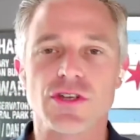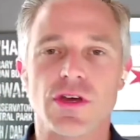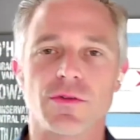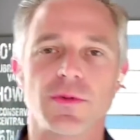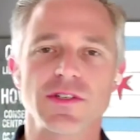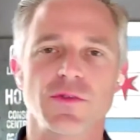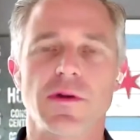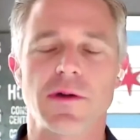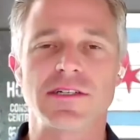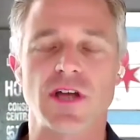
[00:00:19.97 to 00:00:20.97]
And so the
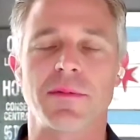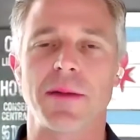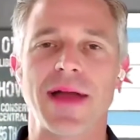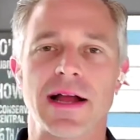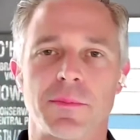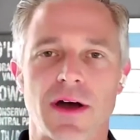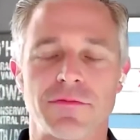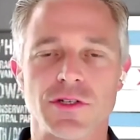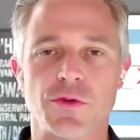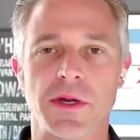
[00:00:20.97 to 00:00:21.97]
reason we want to talk about
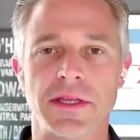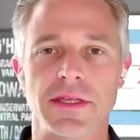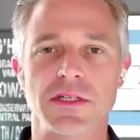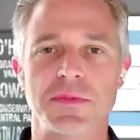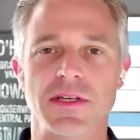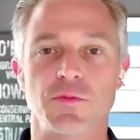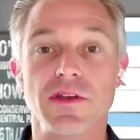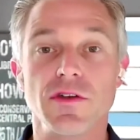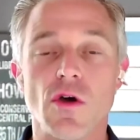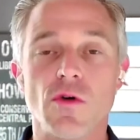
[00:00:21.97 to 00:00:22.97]
backup offers quickly is
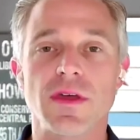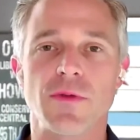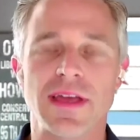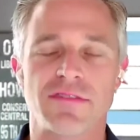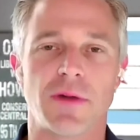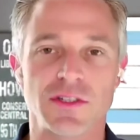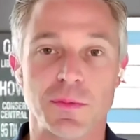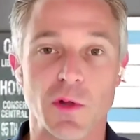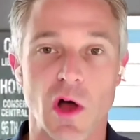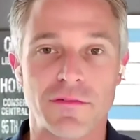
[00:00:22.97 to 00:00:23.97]
because we know that we have
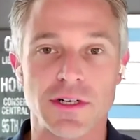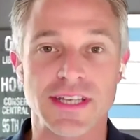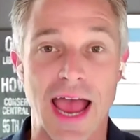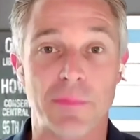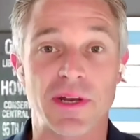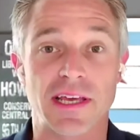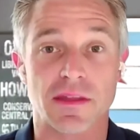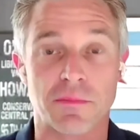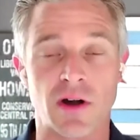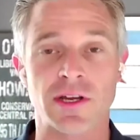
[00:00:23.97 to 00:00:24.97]
multiple offers
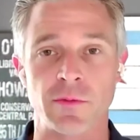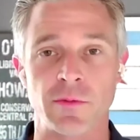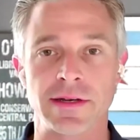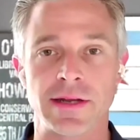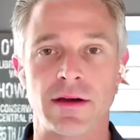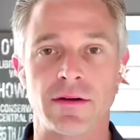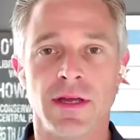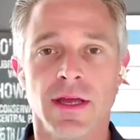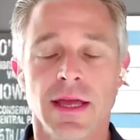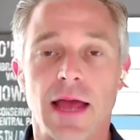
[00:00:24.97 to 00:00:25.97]
happening in the market right
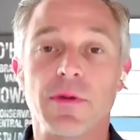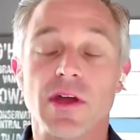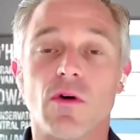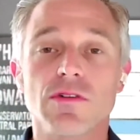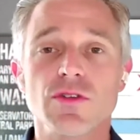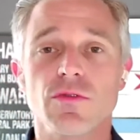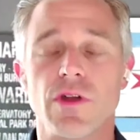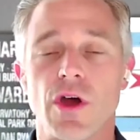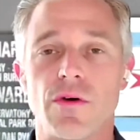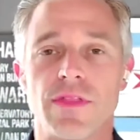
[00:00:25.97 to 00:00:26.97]
now. And we
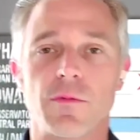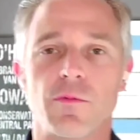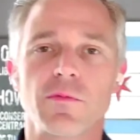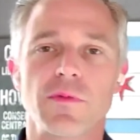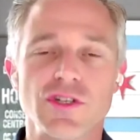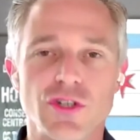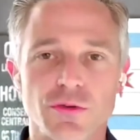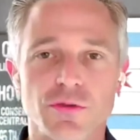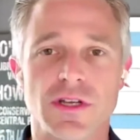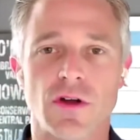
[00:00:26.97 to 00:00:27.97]
also know that when
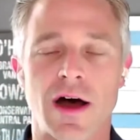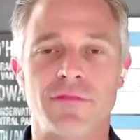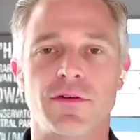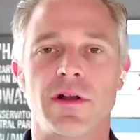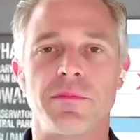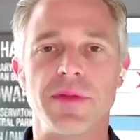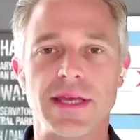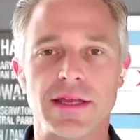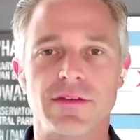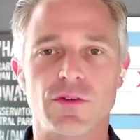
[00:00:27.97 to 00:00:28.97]
we choose an offer
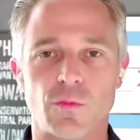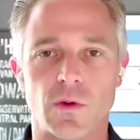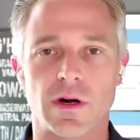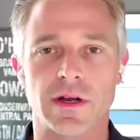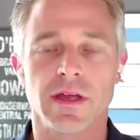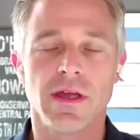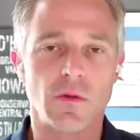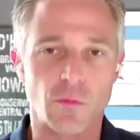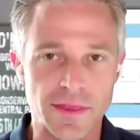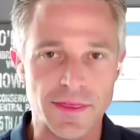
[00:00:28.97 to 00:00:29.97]
and begin to work
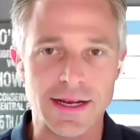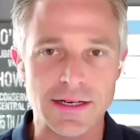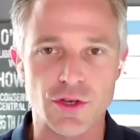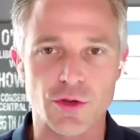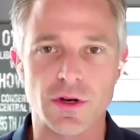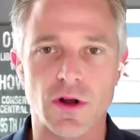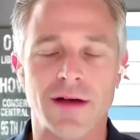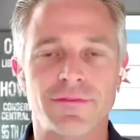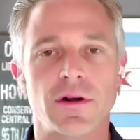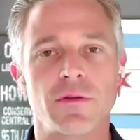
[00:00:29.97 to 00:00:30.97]
with an
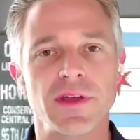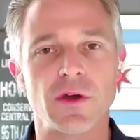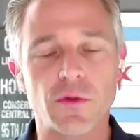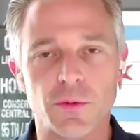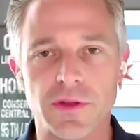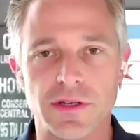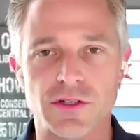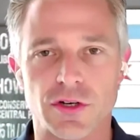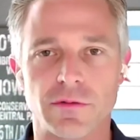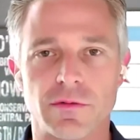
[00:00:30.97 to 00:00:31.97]
executed offer and we go
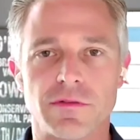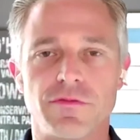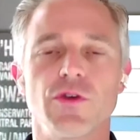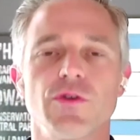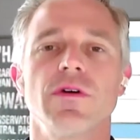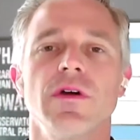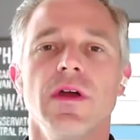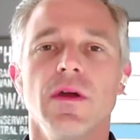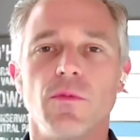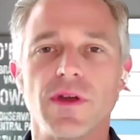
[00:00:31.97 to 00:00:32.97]
through the attorney
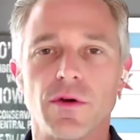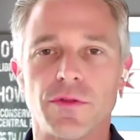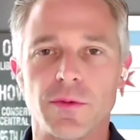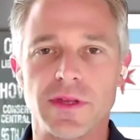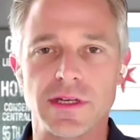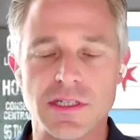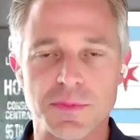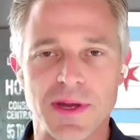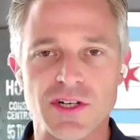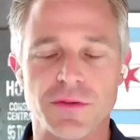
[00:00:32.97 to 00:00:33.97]
review, we go through
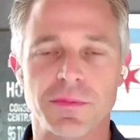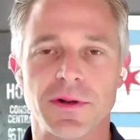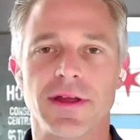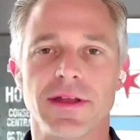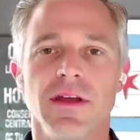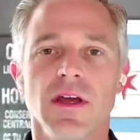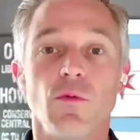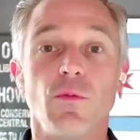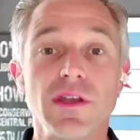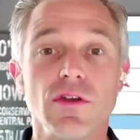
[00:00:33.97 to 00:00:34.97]
the inspection
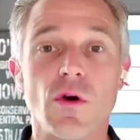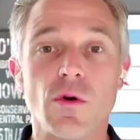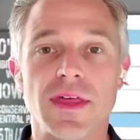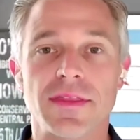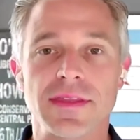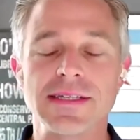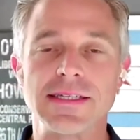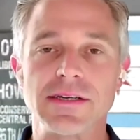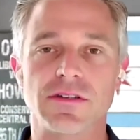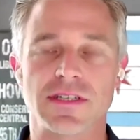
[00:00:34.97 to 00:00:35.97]
period, we know
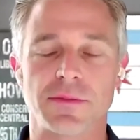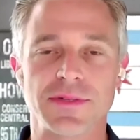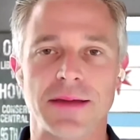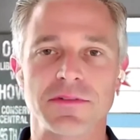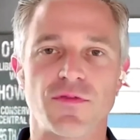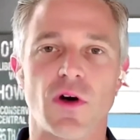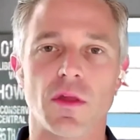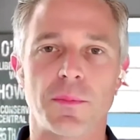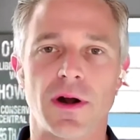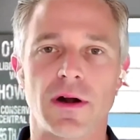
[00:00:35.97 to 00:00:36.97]
that these deals
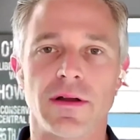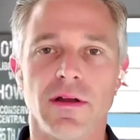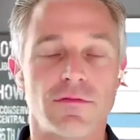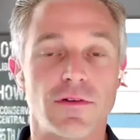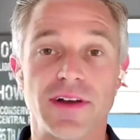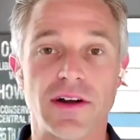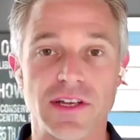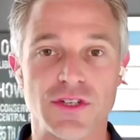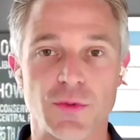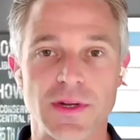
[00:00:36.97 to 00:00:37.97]
sometimes fall apart for
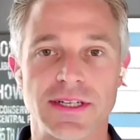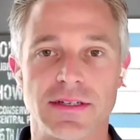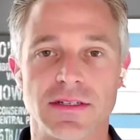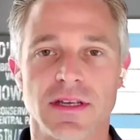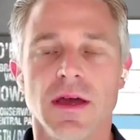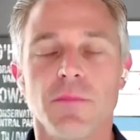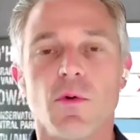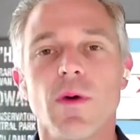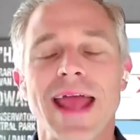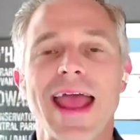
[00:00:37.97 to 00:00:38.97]
various reasons.
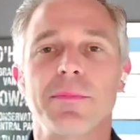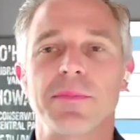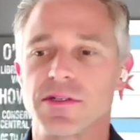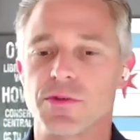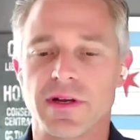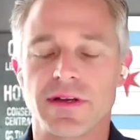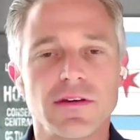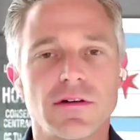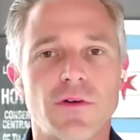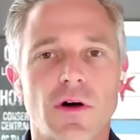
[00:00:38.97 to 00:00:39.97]
But what happens
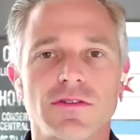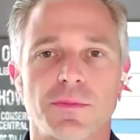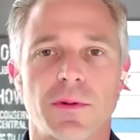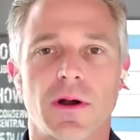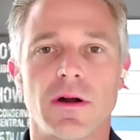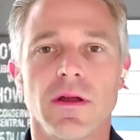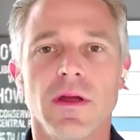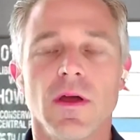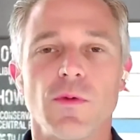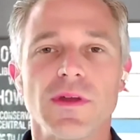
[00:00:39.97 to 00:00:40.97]
when a deal falls
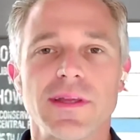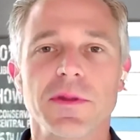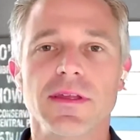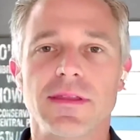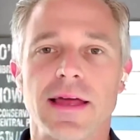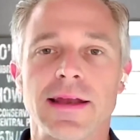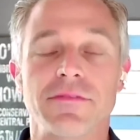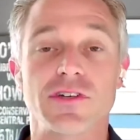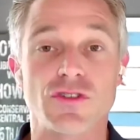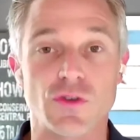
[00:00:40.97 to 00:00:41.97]
apart? We typically
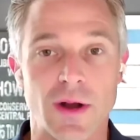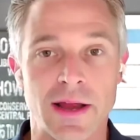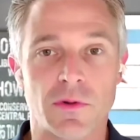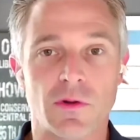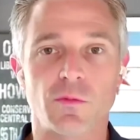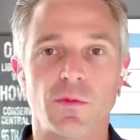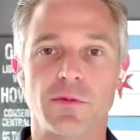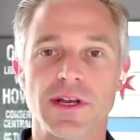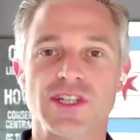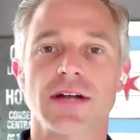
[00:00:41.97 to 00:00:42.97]
then have to
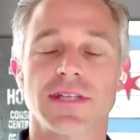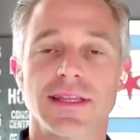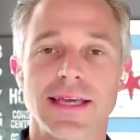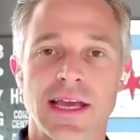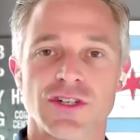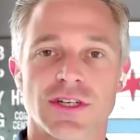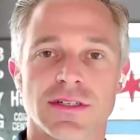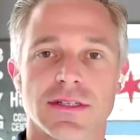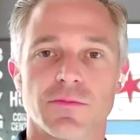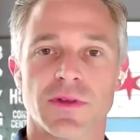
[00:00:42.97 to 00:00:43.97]
scramble. We reach out to the
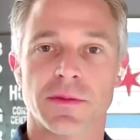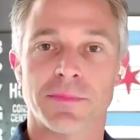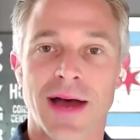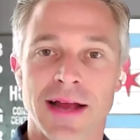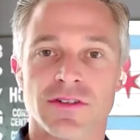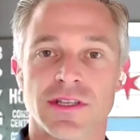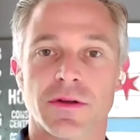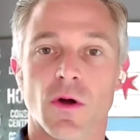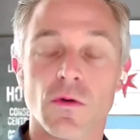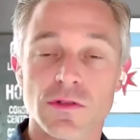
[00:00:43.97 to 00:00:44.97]
agents with the
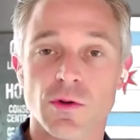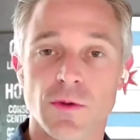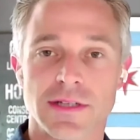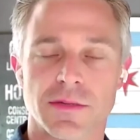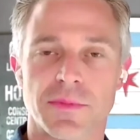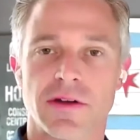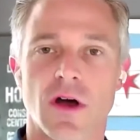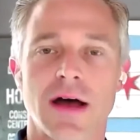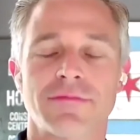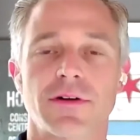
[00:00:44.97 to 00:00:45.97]
buyers that also had
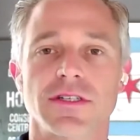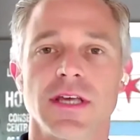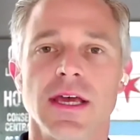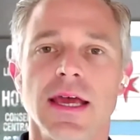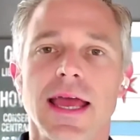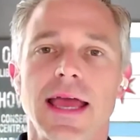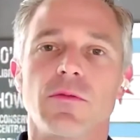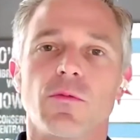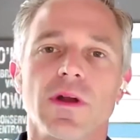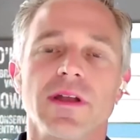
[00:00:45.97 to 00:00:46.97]
submitted offers.
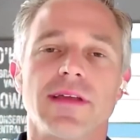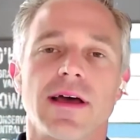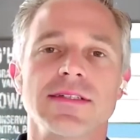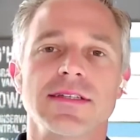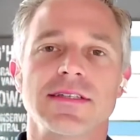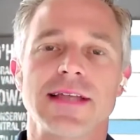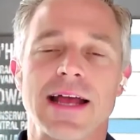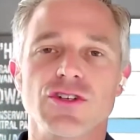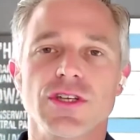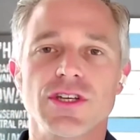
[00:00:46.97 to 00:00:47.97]
And what it does
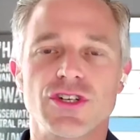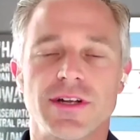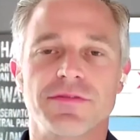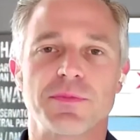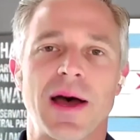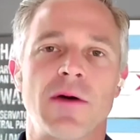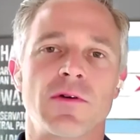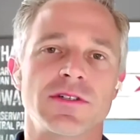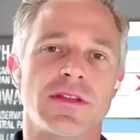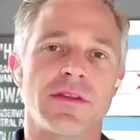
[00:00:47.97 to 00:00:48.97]
is it actually shifts
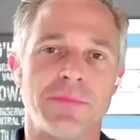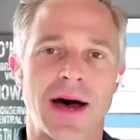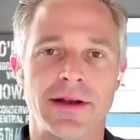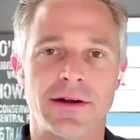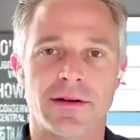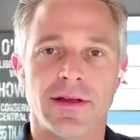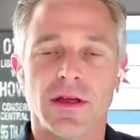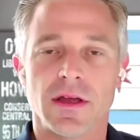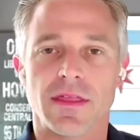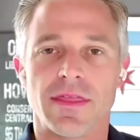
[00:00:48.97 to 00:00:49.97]
power to the buyer.